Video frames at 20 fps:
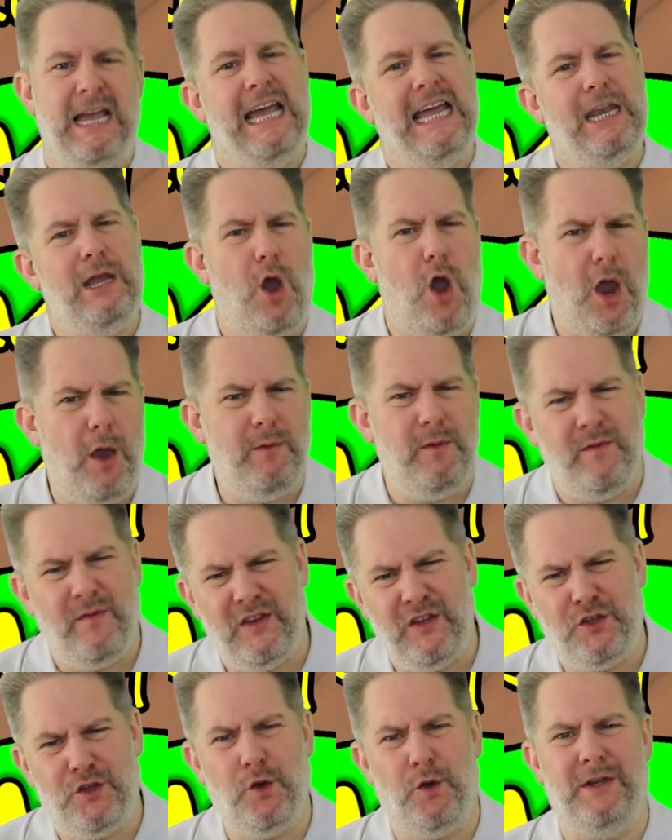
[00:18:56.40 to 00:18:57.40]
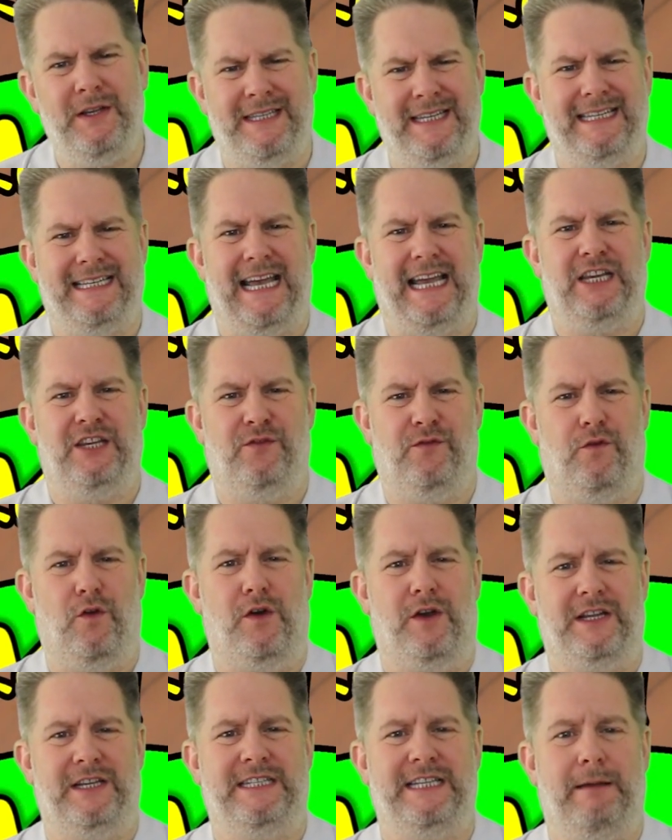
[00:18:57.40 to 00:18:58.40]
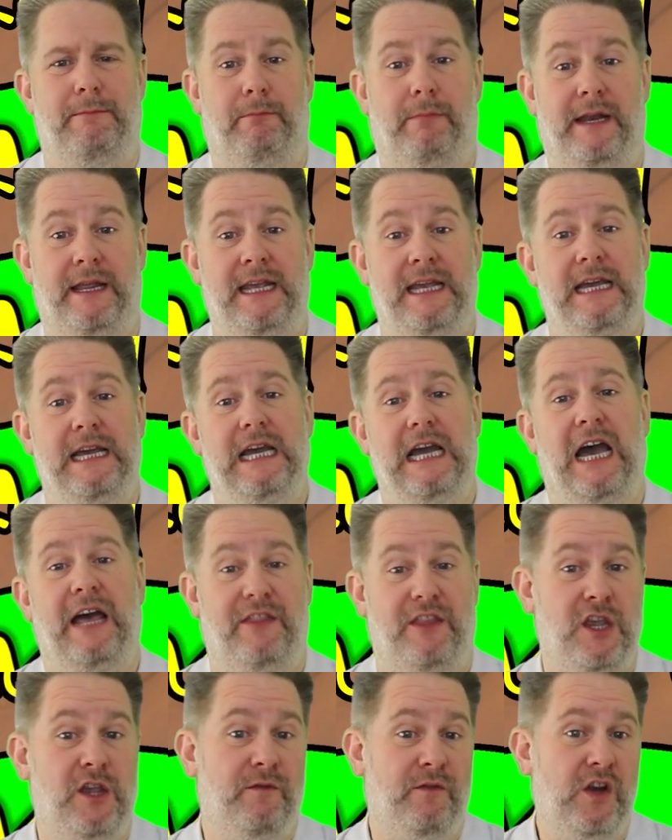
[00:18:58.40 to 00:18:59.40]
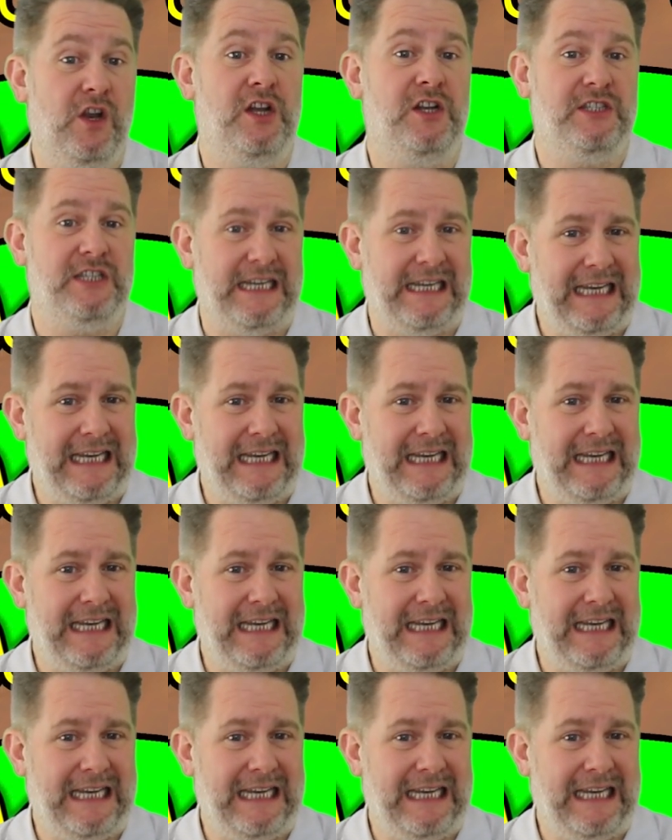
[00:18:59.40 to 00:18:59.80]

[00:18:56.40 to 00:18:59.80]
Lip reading: Now I hope you've enjoyed today's Frog assembly and that you've learnt a